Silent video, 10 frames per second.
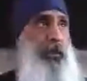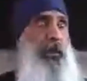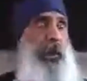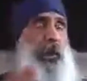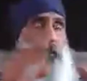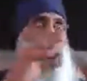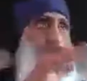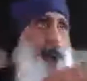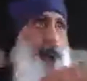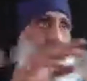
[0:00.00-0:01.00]
And because
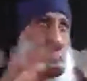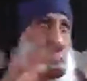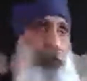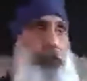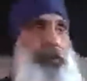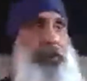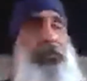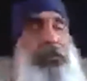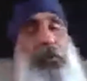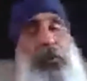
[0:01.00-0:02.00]
your immunity is
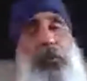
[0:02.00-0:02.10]
low,